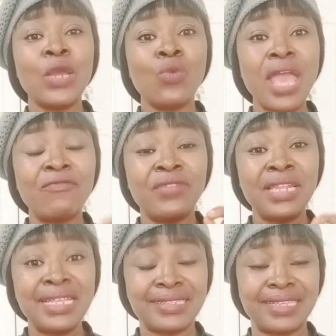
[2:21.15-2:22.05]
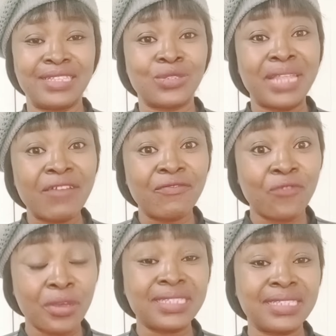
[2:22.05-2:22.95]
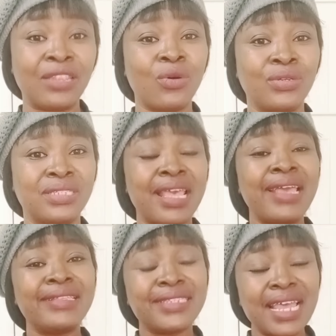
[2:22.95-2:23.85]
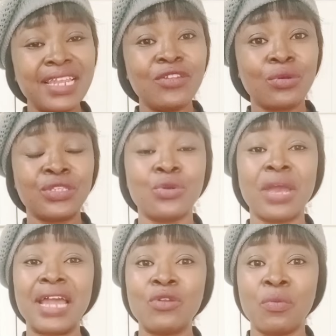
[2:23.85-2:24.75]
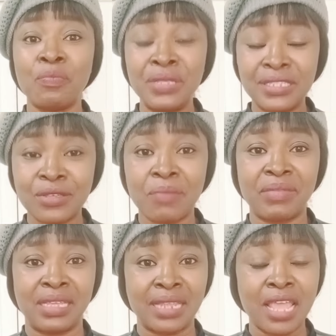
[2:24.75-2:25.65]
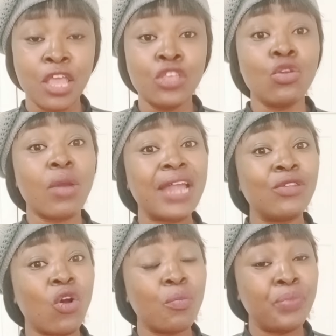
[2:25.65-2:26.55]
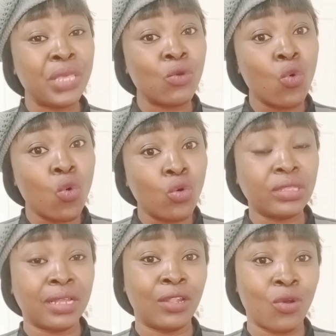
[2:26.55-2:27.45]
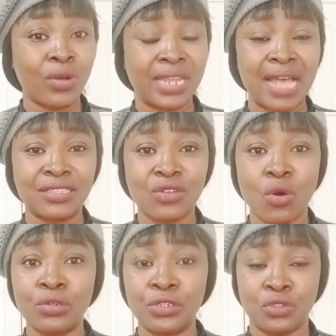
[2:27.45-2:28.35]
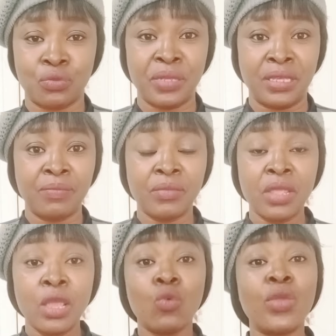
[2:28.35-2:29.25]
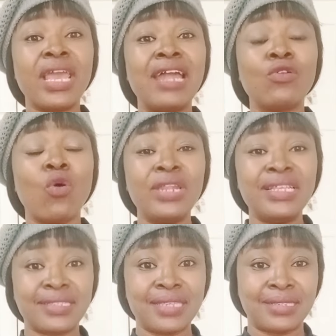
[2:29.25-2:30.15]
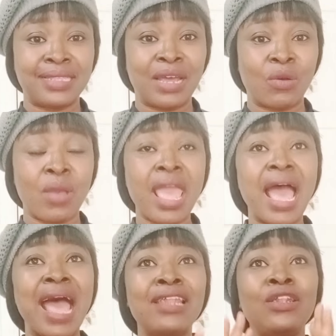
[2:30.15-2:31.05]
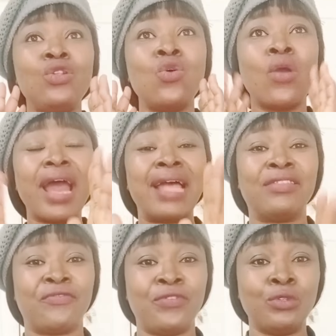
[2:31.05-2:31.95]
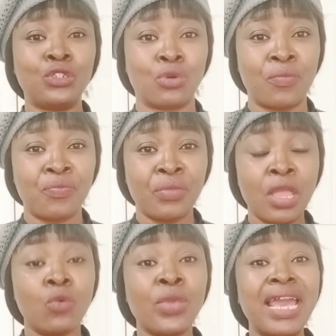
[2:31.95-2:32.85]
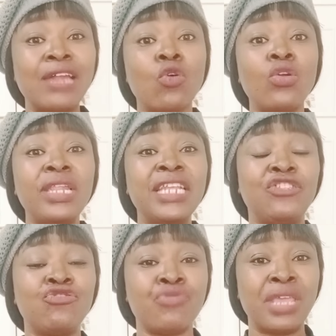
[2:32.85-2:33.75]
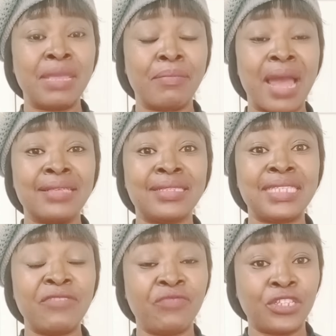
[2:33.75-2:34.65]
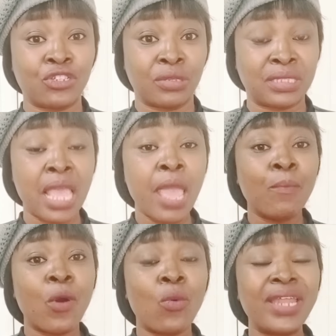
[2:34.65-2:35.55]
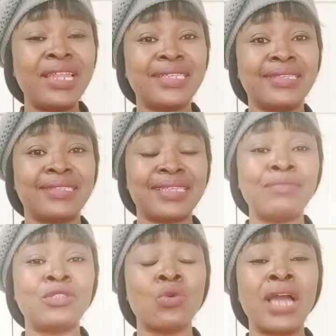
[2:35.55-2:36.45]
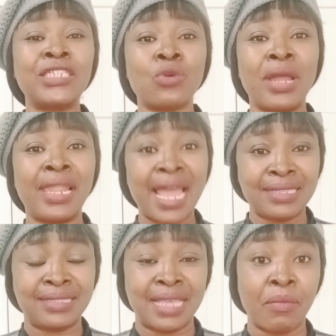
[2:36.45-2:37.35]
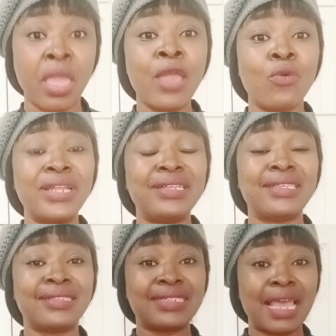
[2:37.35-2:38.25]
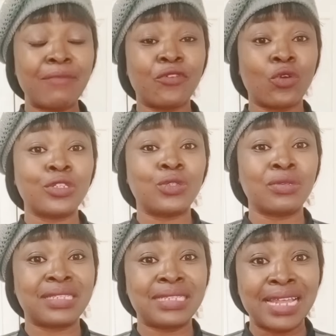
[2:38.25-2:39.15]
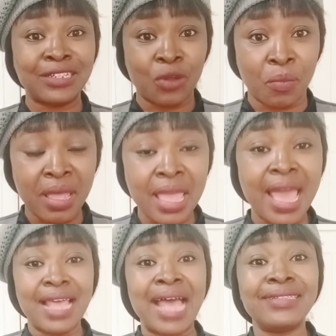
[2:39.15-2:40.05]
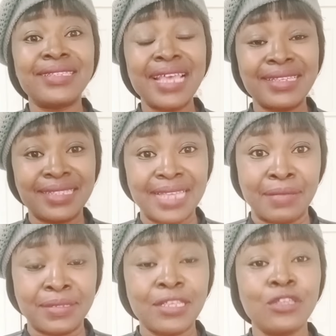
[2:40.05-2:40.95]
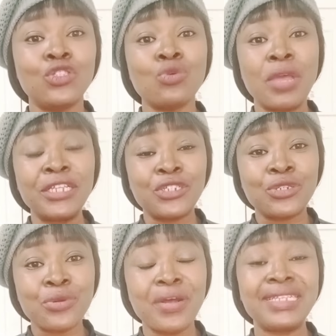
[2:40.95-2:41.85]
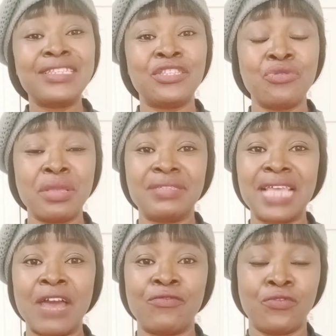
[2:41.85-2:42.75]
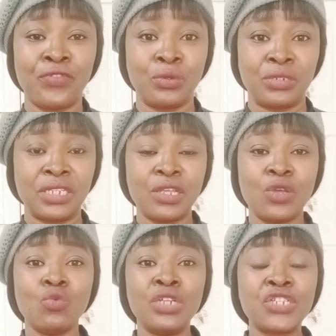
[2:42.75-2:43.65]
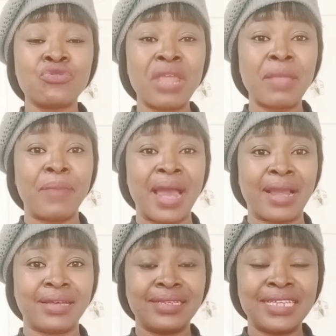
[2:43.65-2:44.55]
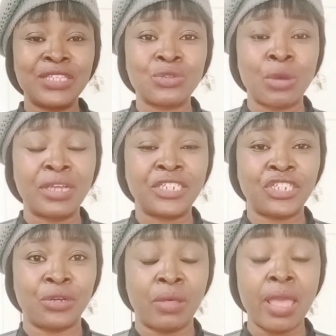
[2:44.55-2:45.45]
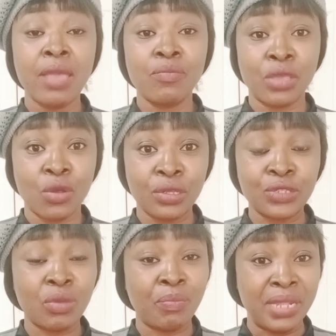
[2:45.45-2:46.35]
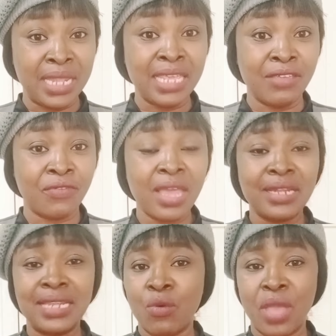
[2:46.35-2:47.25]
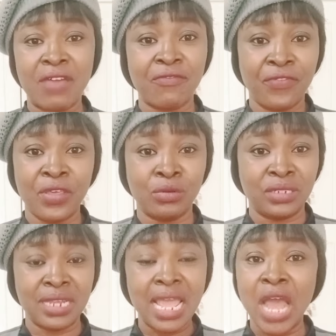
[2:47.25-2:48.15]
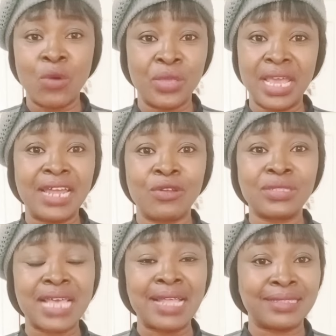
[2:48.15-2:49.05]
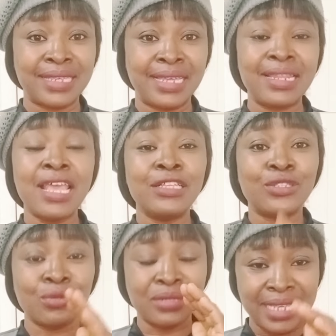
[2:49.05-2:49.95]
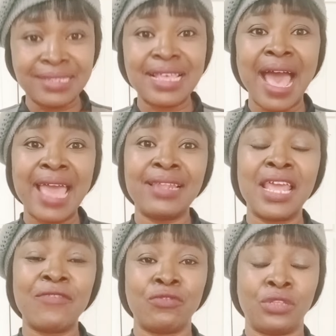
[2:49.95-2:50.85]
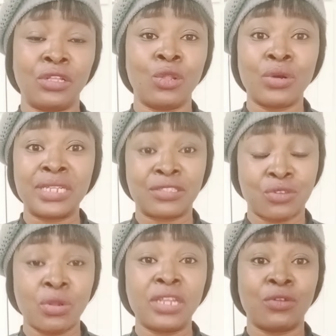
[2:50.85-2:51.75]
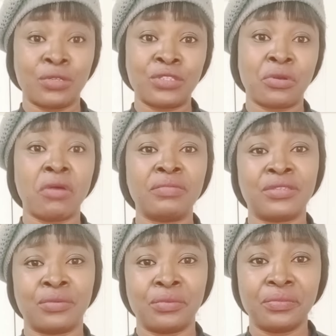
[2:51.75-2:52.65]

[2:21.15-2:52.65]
We have listened to that voice in us telling us you cannot be something. You cannot be who the Lord has called you to be. We can only sit down and look at the future. We can only dream and see visions. But when it is time to actualize them, when it is time for us to stand up and take steps to ensure these dreams are fulfilled, we shrink back into our shell because we believe that we have failed and we cannot attain to this high level the Lord is calling us to come to.